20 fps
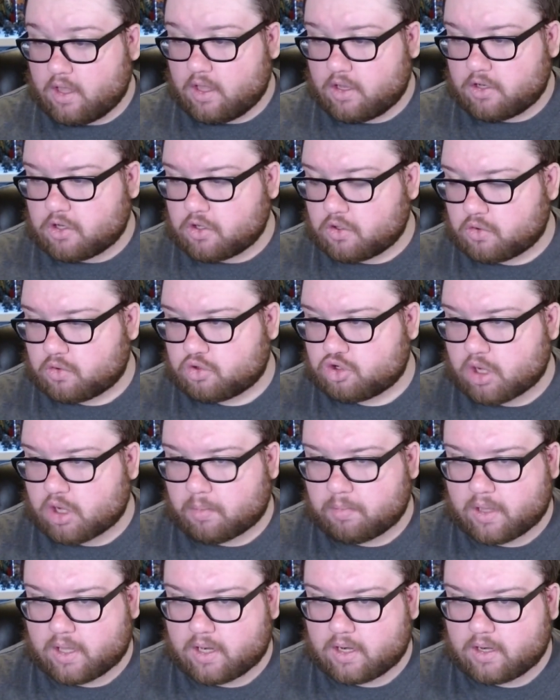to jump
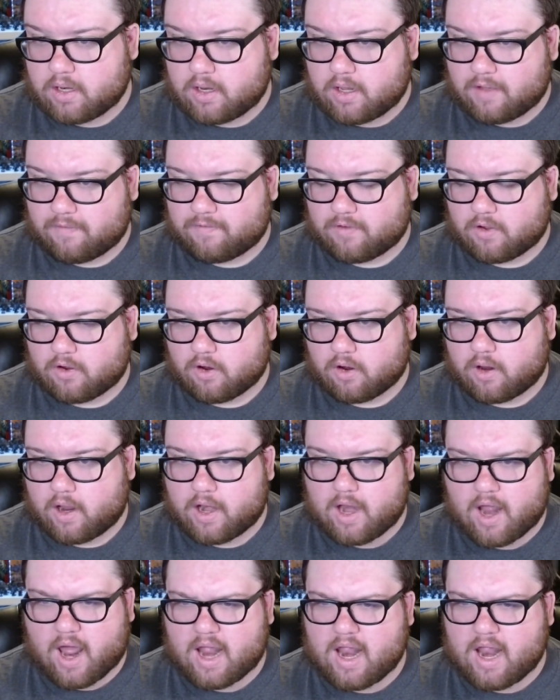in if you're, and